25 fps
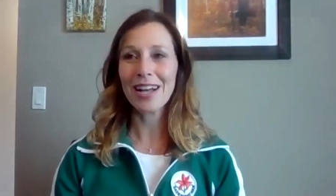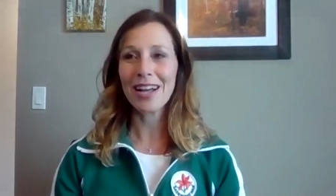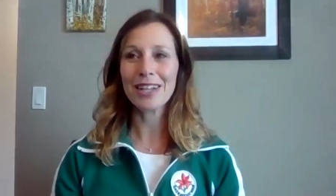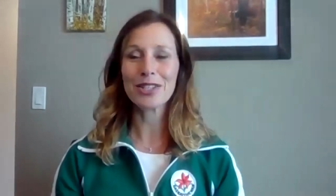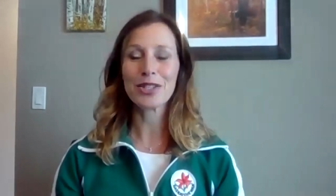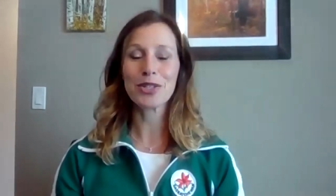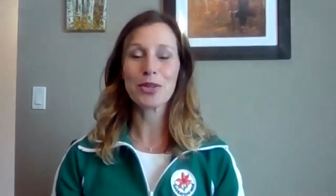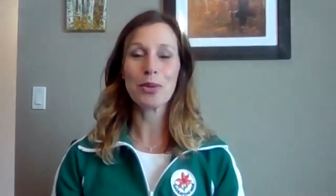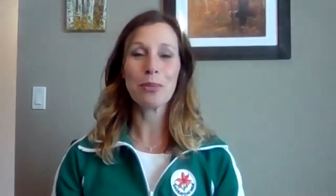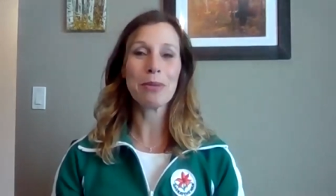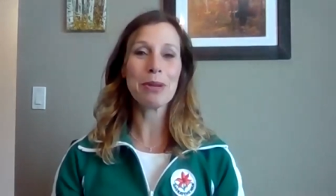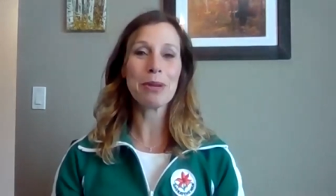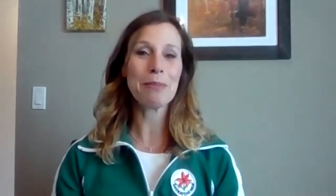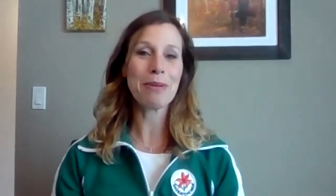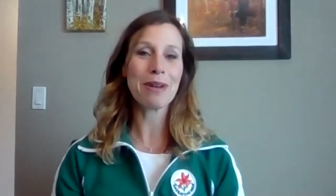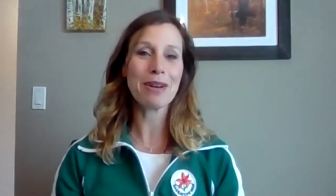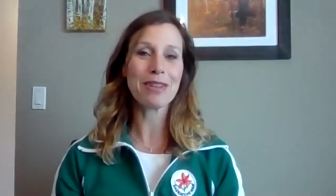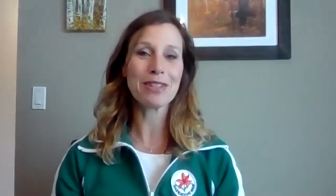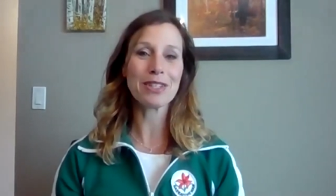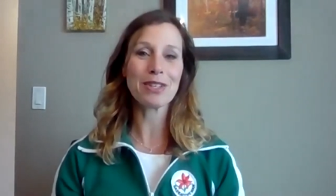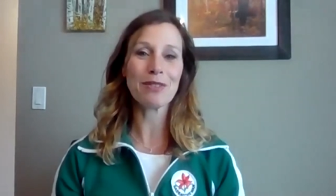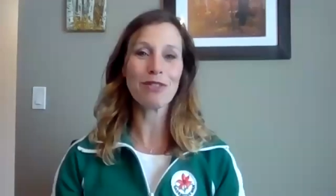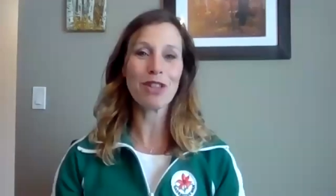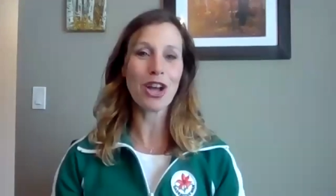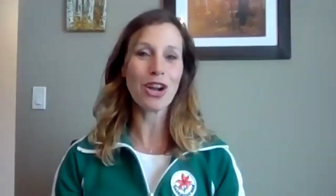so many
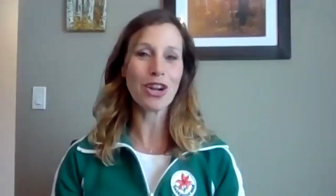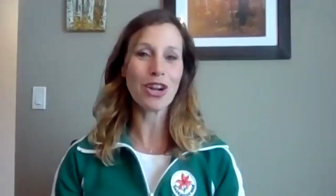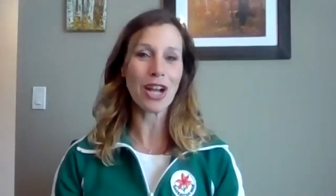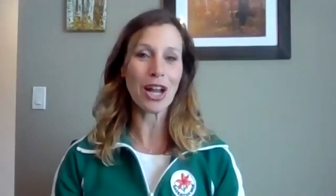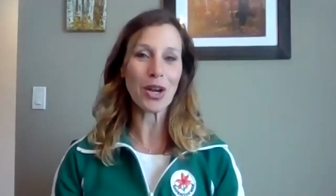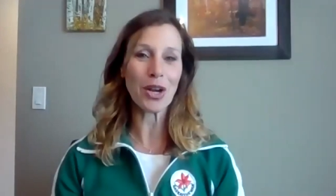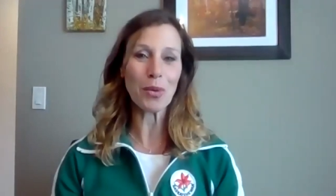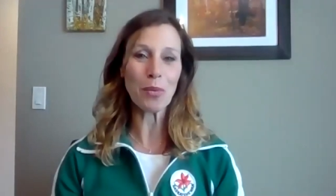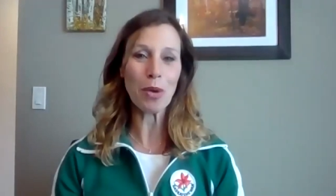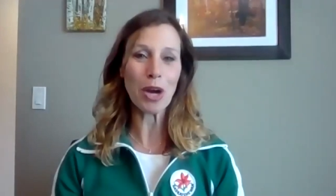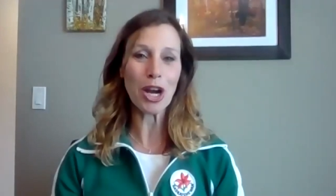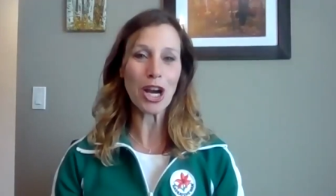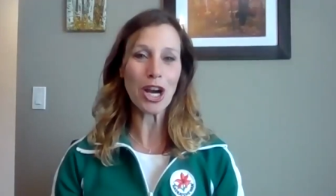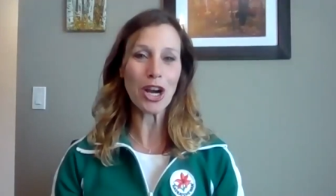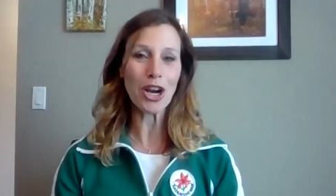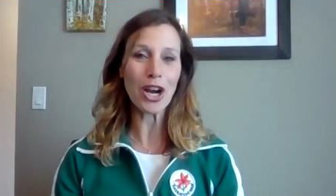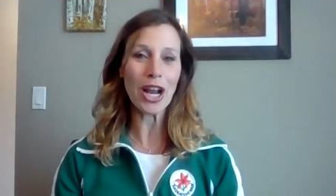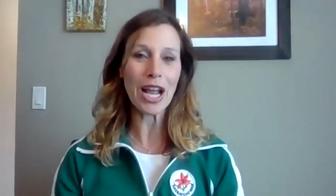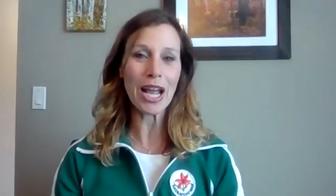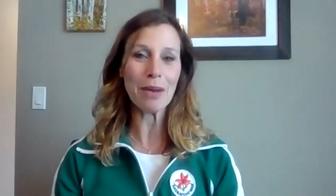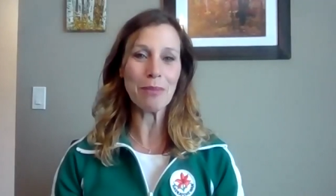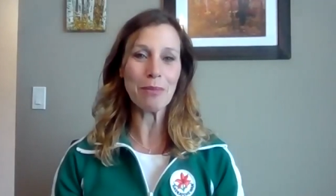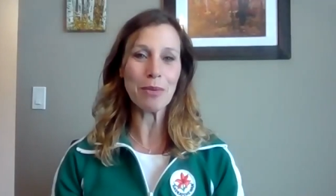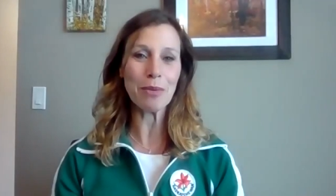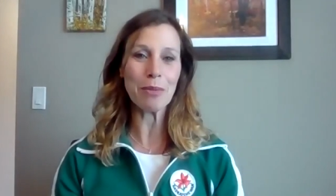pairs of long underwear,
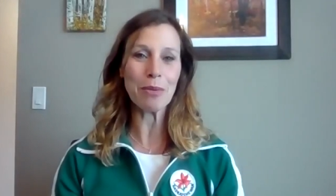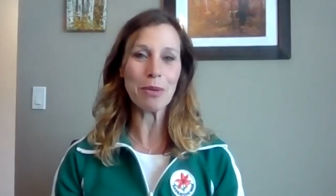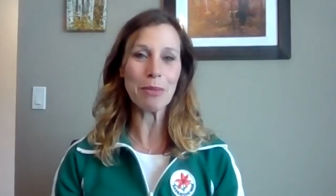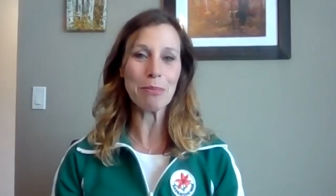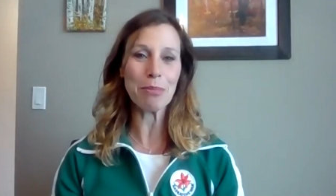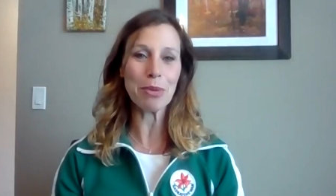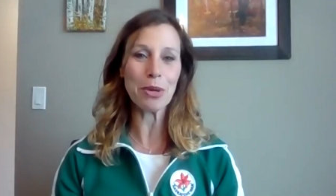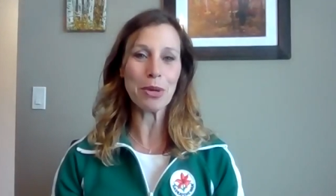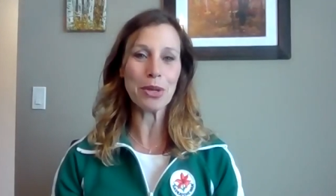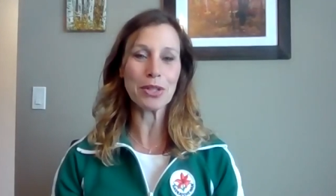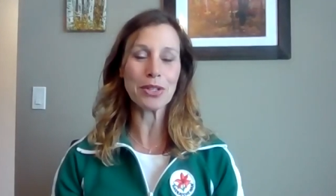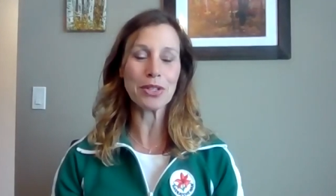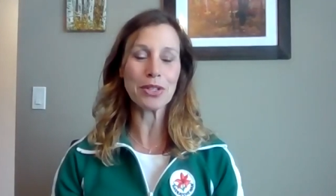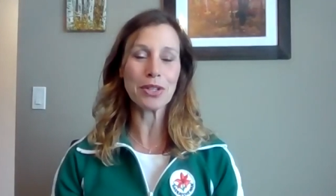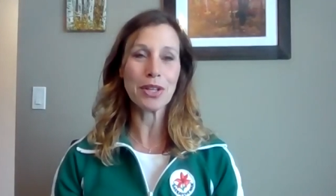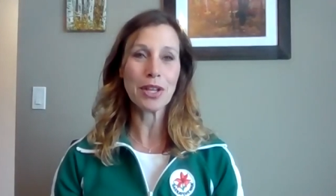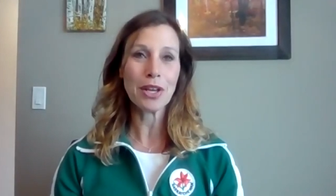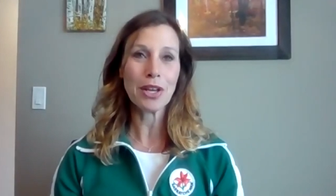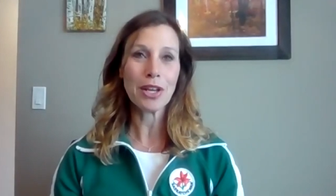and we would put,